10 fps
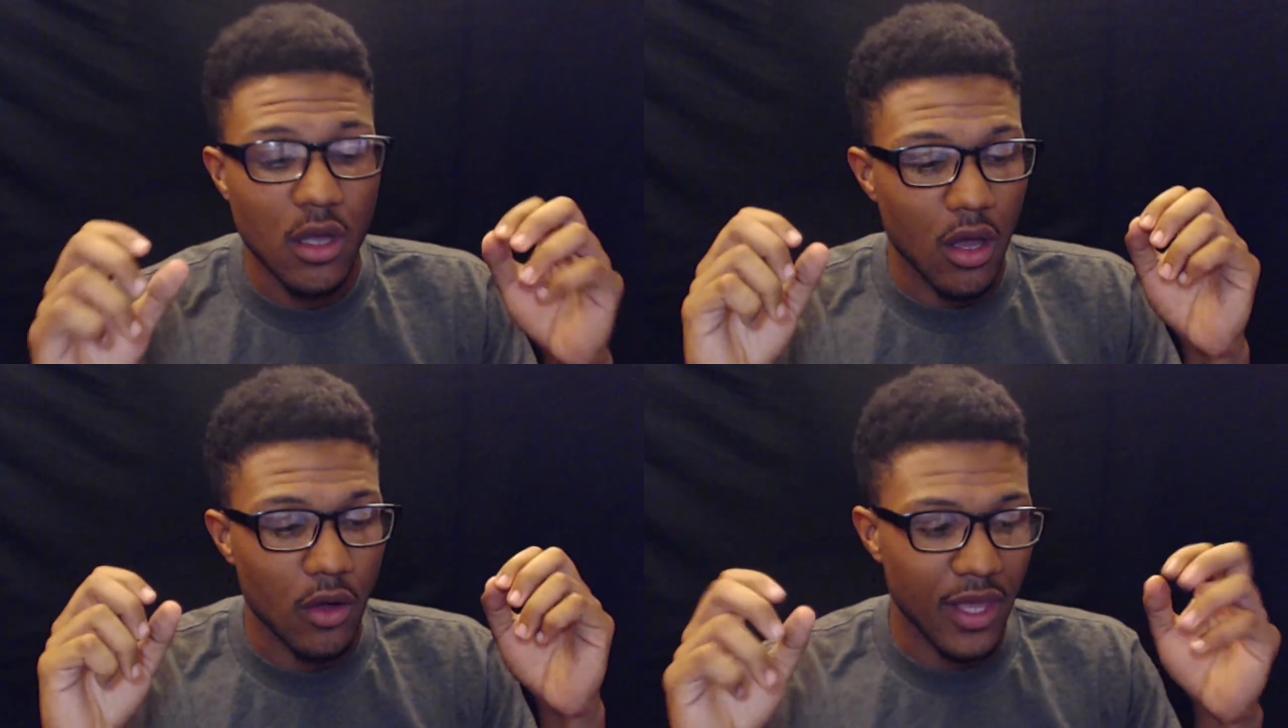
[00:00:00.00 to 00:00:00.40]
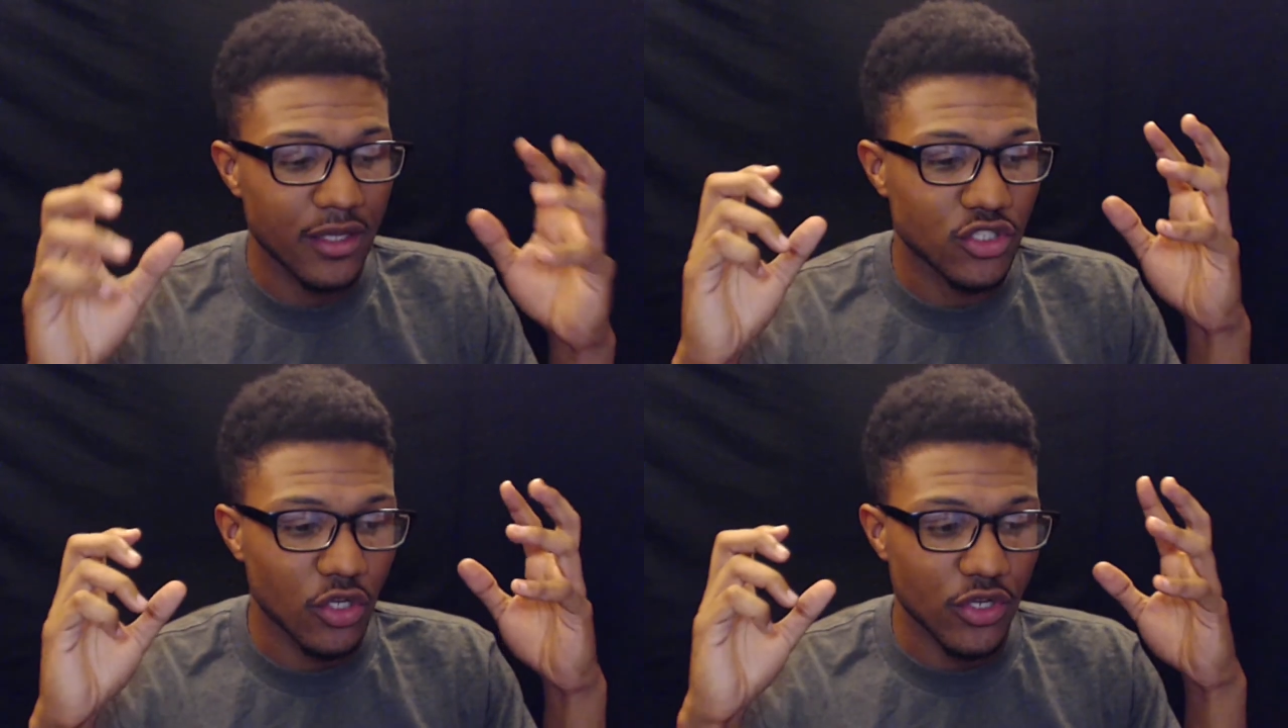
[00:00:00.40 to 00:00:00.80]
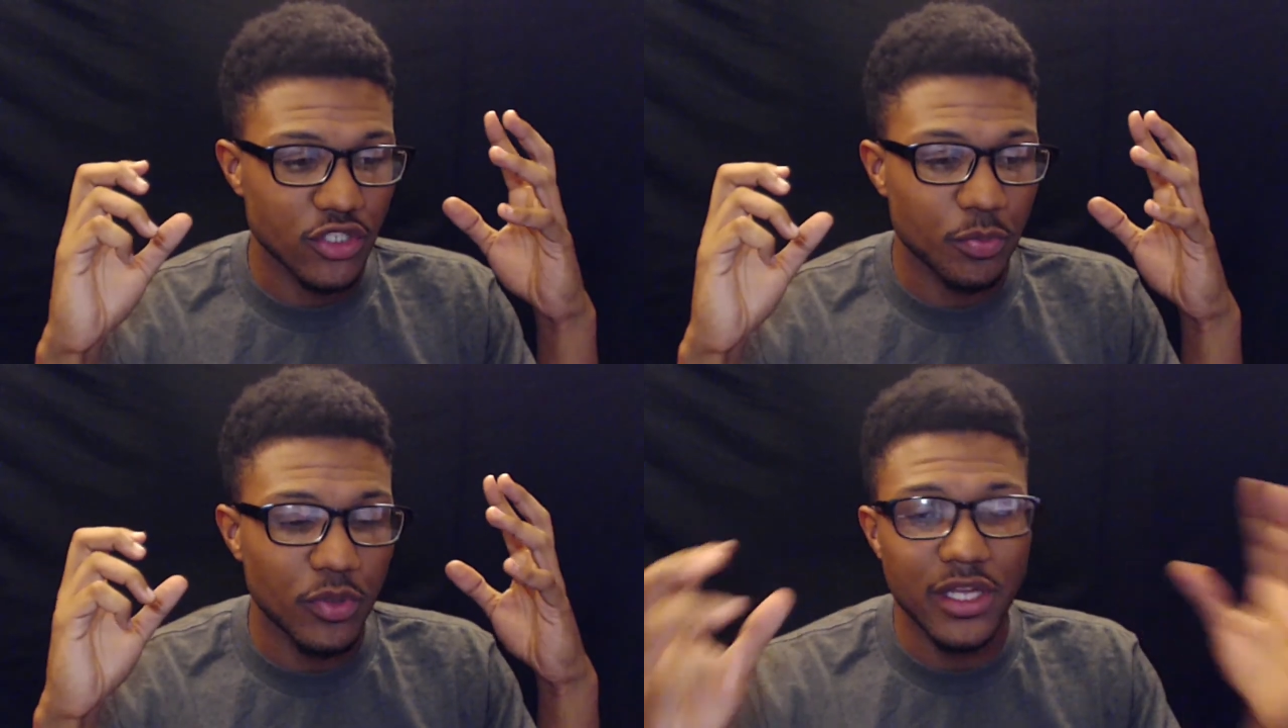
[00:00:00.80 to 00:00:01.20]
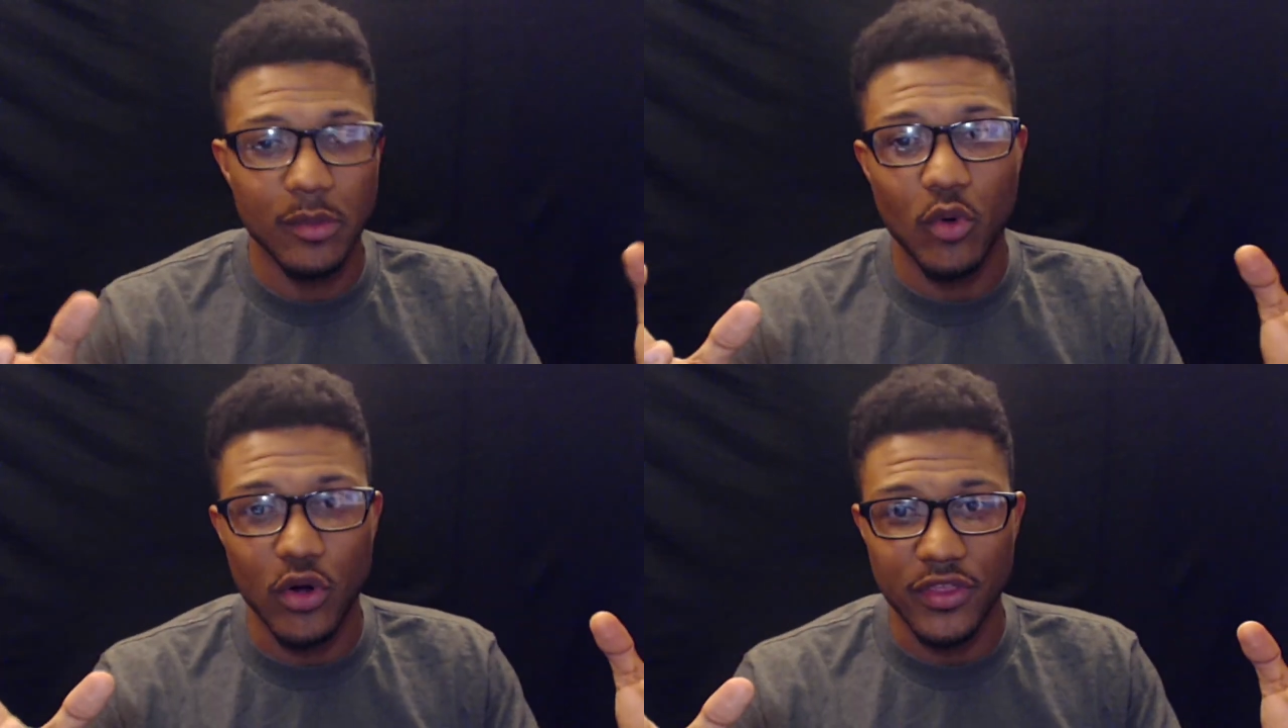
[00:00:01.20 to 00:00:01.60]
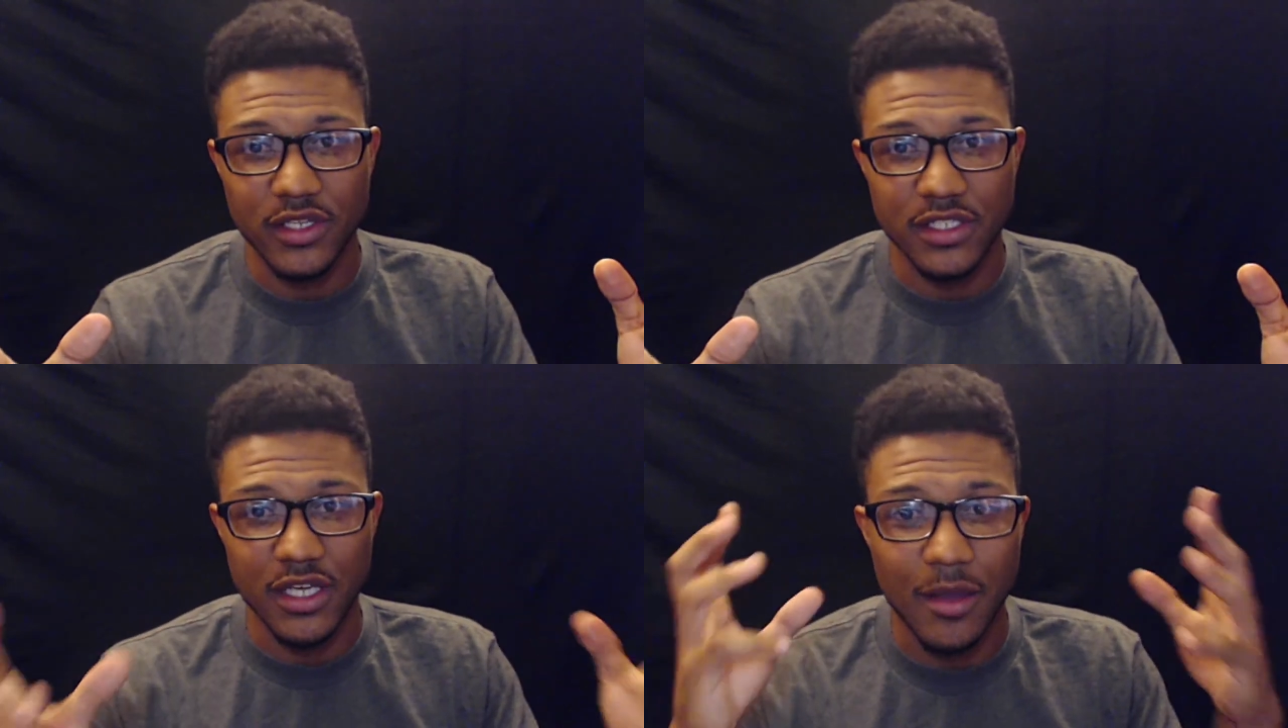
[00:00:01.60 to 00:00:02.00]
Okay, so there's plenty more
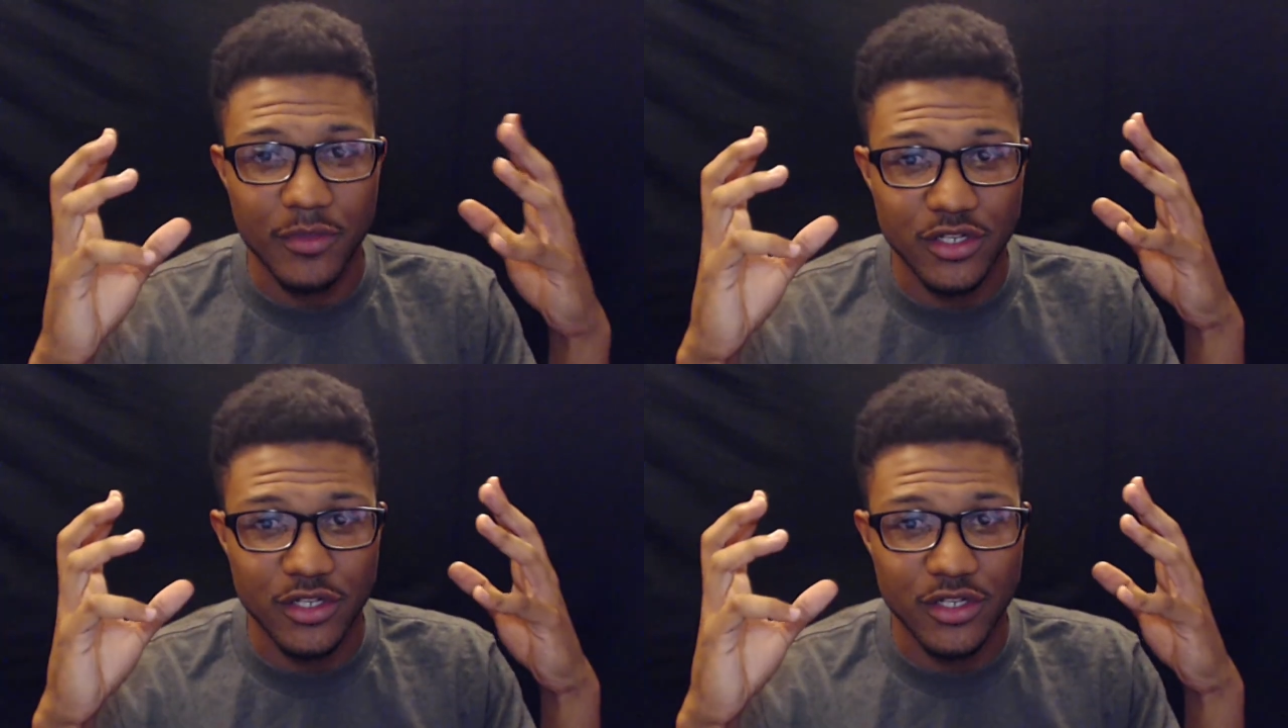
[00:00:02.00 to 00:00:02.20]
things to come.